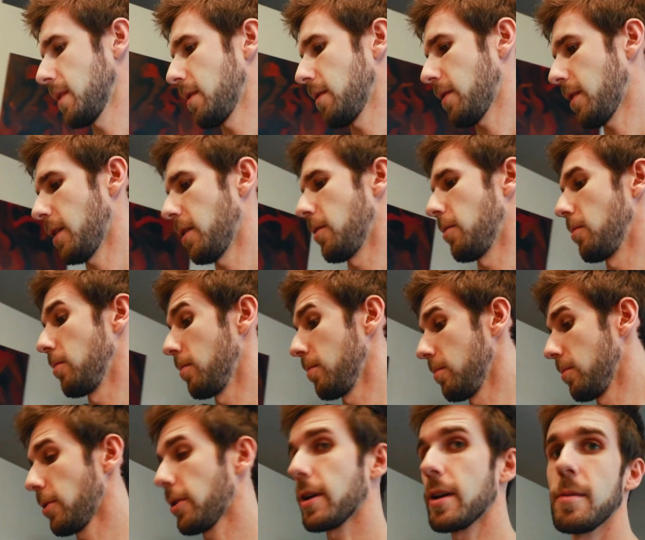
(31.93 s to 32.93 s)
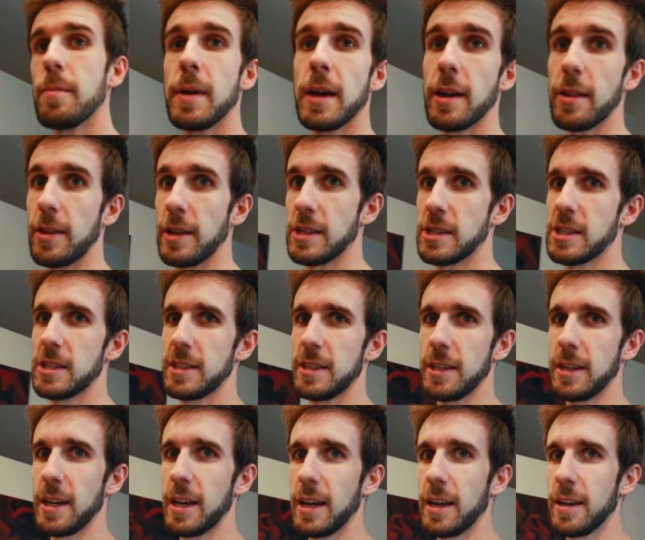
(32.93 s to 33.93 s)
So we're gonna make this
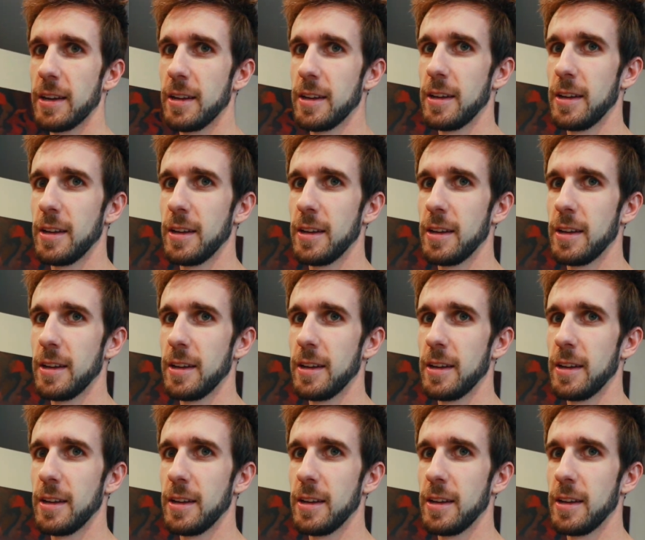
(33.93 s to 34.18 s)
today.